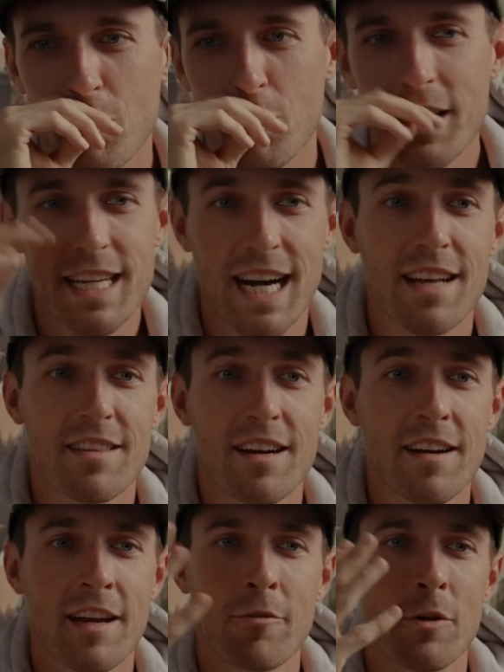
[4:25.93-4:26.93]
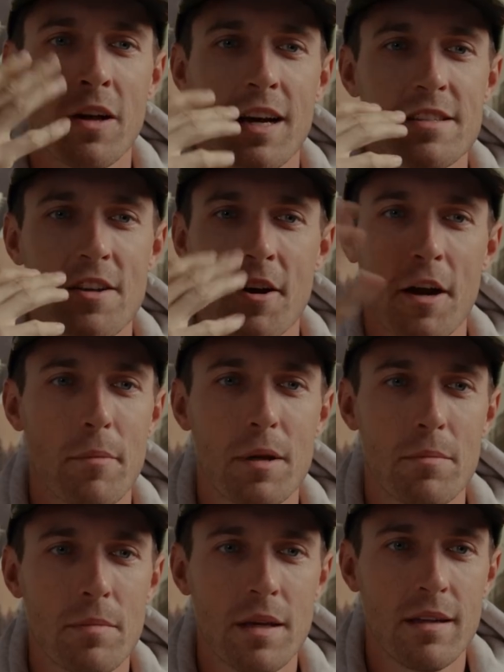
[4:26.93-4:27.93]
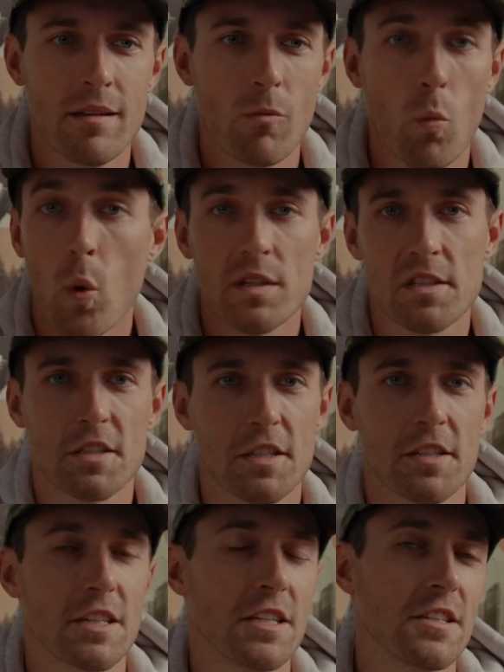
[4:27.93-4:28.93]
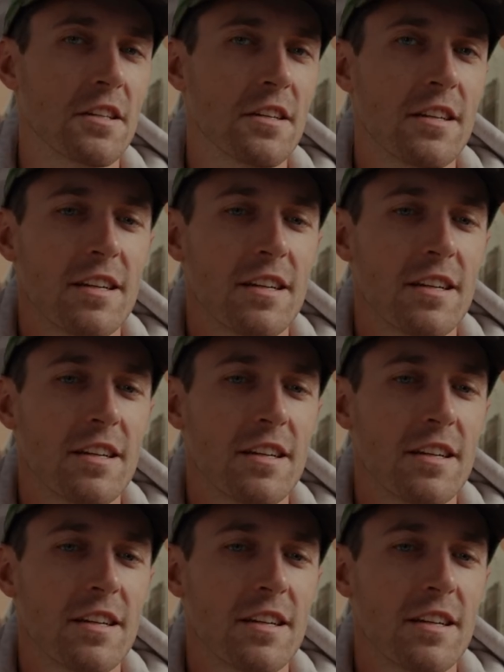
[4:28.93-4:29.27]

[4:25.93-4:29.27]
We got there and realized our Airbnb wasn't cleaned.